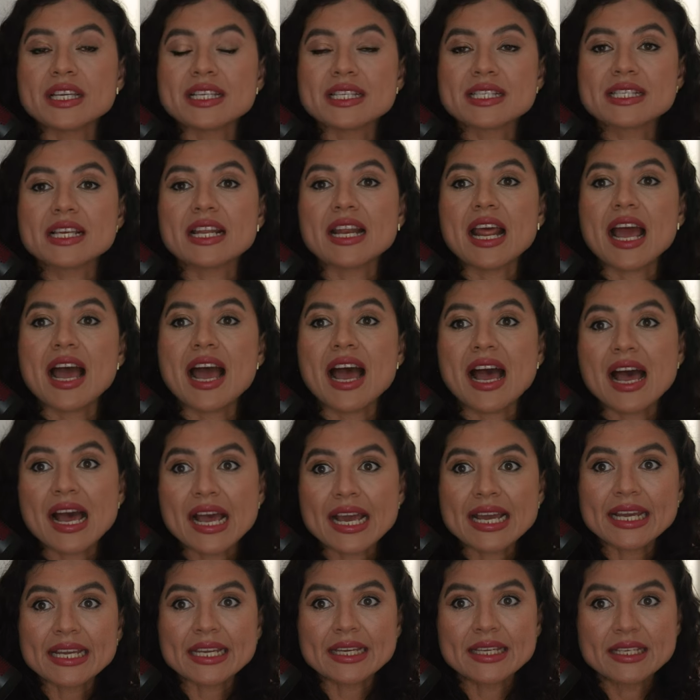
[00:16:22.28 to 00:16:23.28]
is that
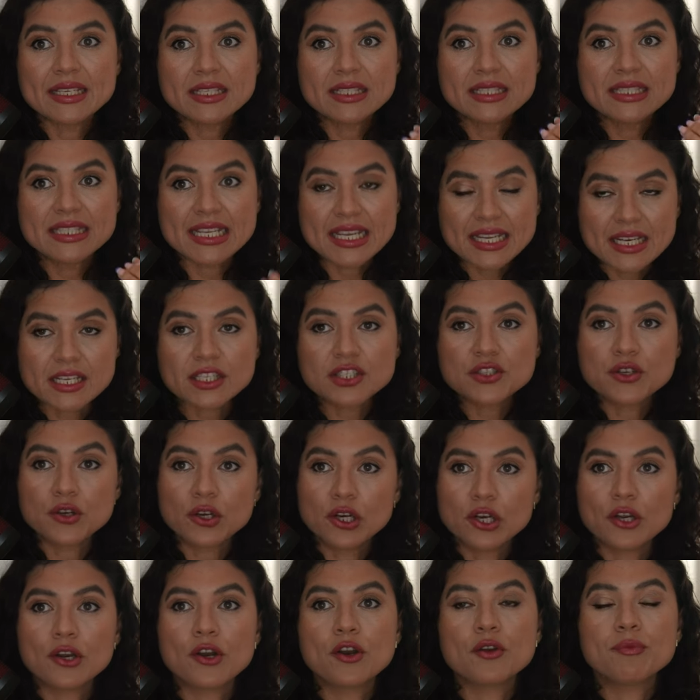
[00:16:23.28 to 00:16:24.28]
I needed to
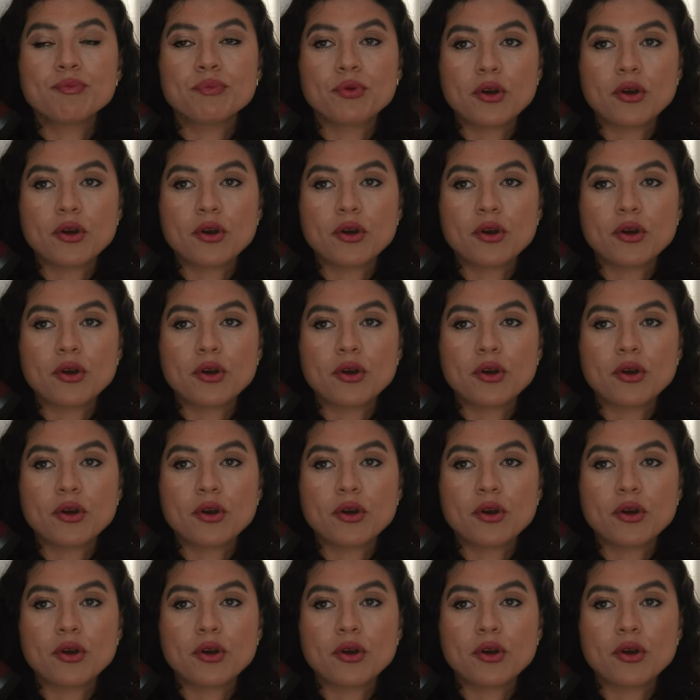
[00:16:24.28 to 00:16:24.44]
learn